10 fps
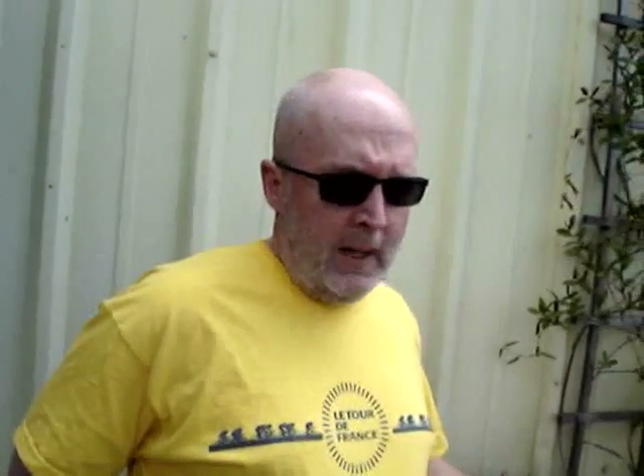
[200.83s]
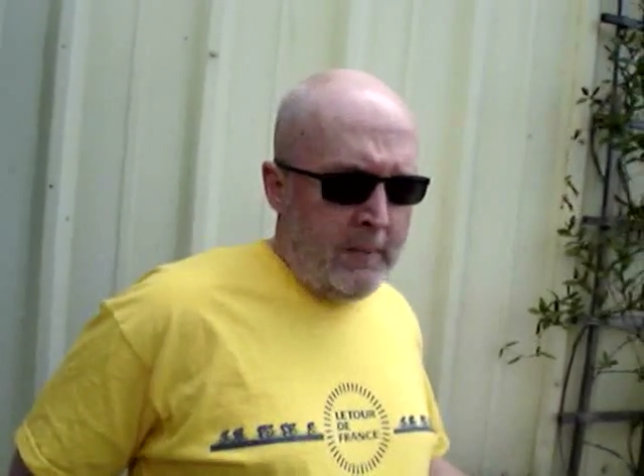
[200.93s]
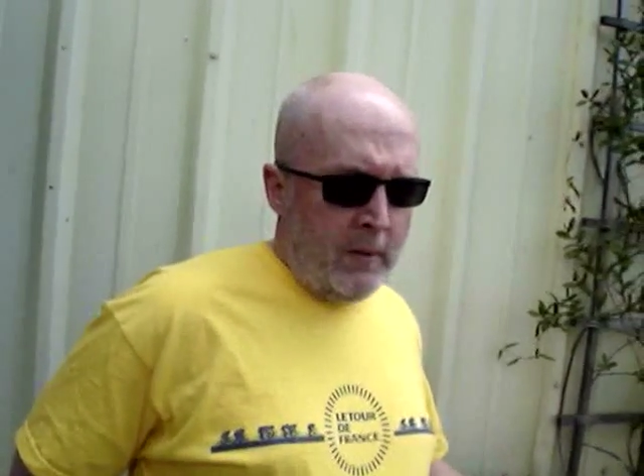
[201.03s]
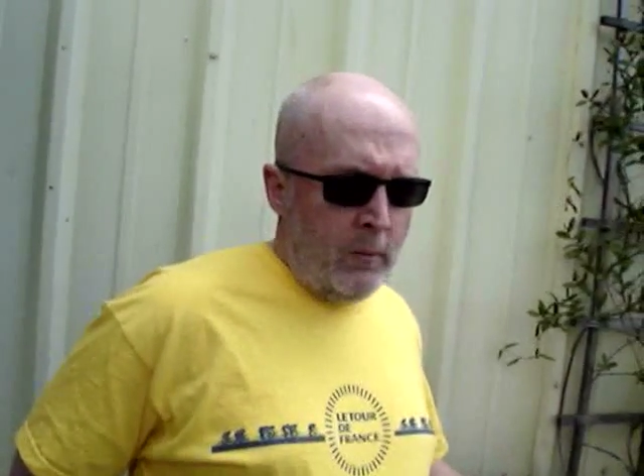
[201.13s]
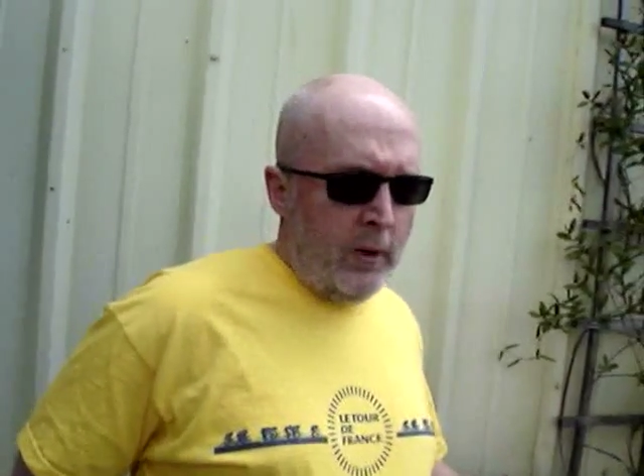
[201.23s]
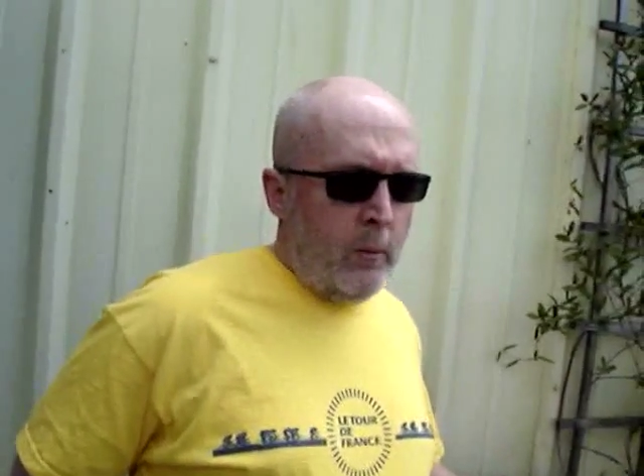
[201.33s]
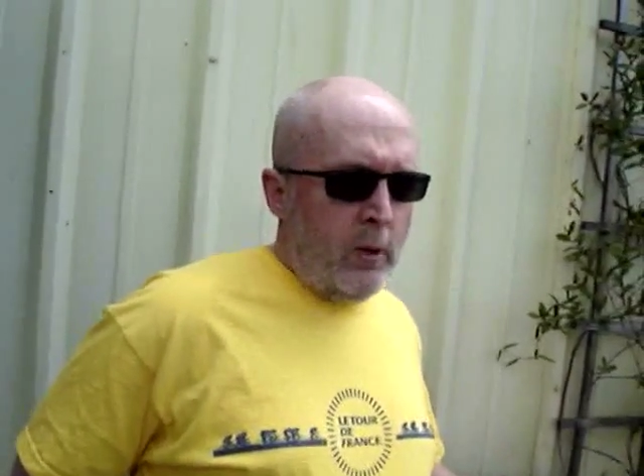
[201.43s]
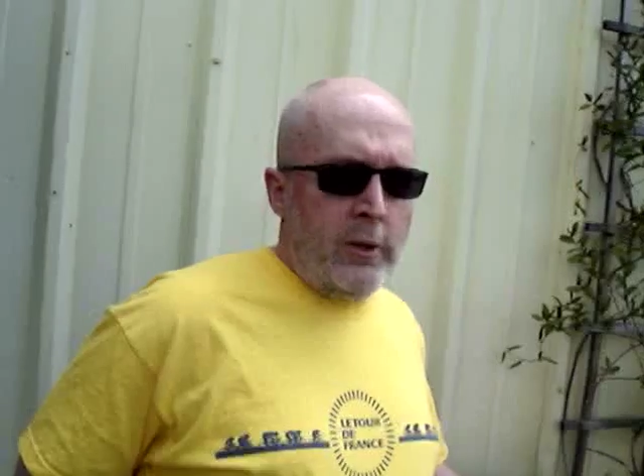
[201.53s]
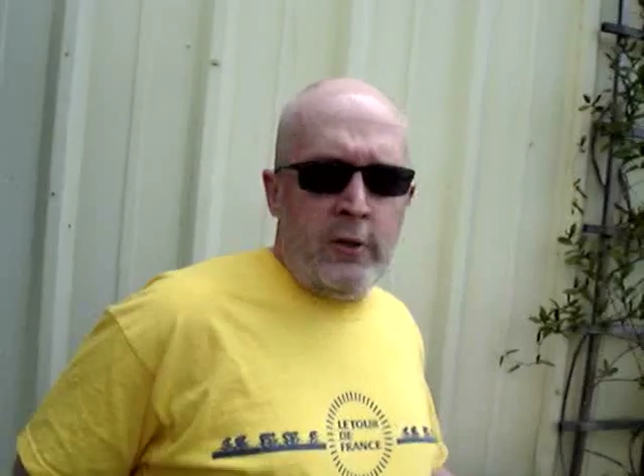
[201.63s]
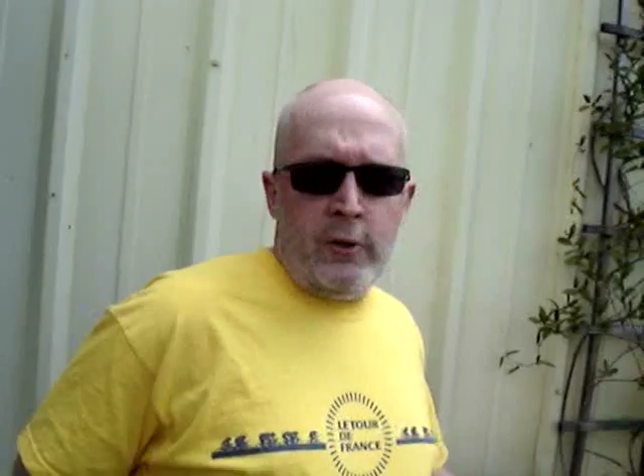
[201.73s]
I mean, really,
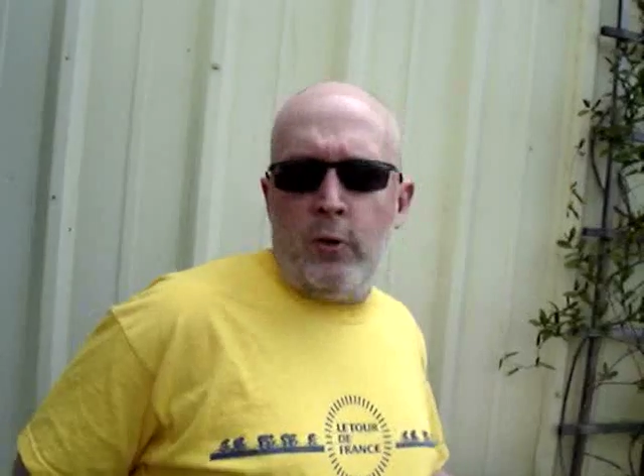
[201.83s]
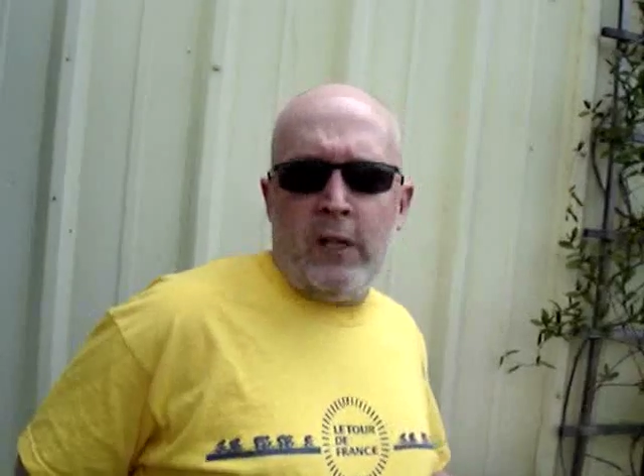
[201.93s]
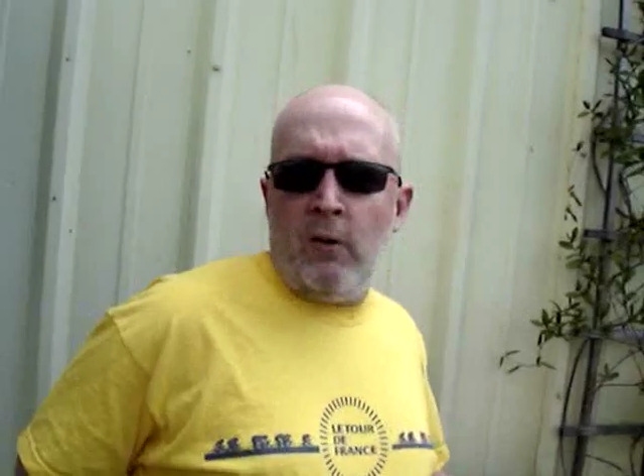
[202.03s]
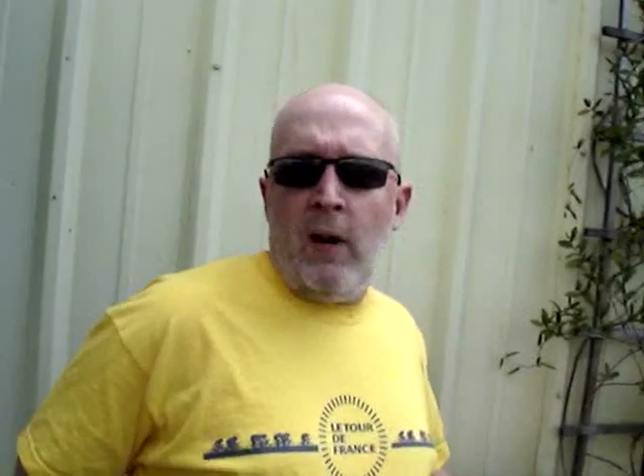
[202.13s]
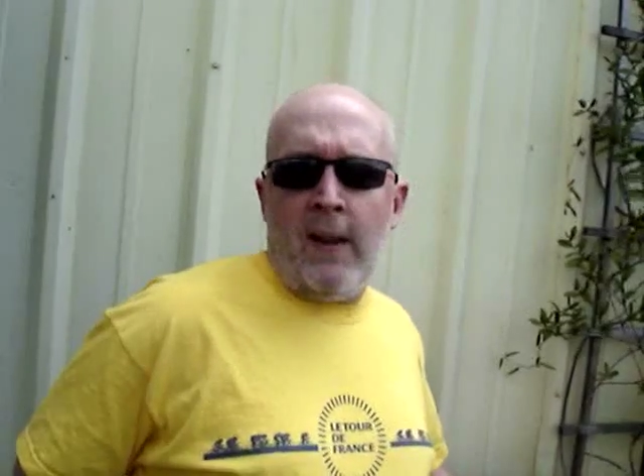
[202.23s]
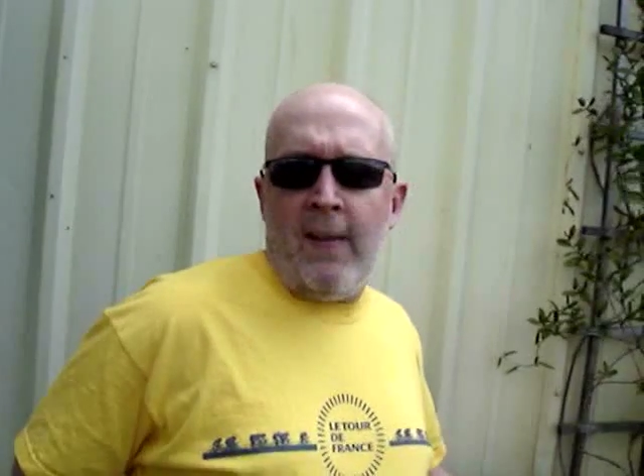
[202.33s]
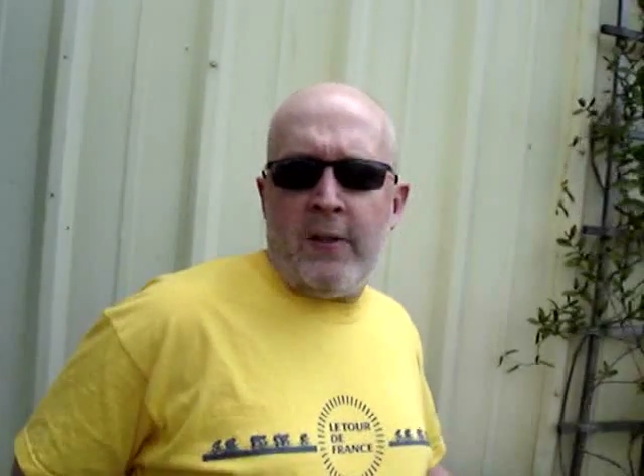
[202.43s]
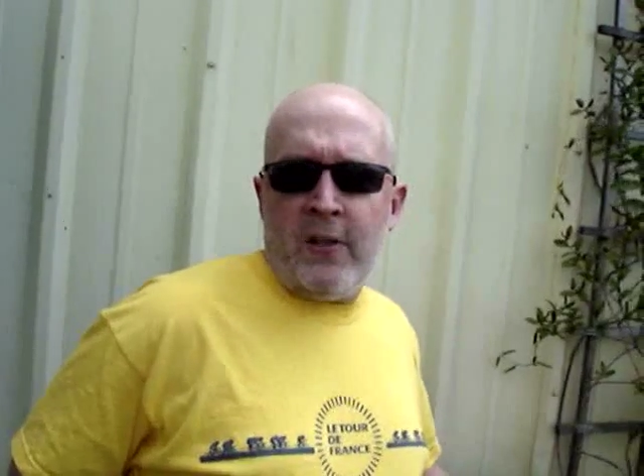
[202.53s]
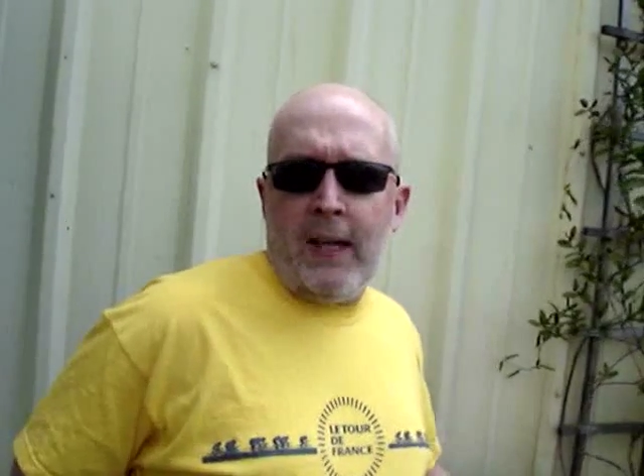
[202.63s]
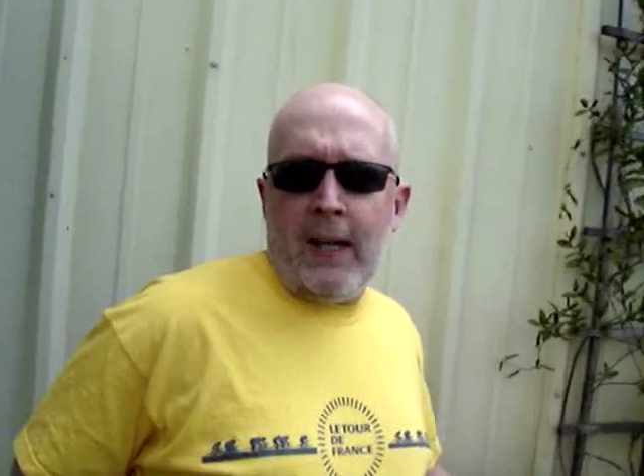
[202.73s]
we're just using a lot of that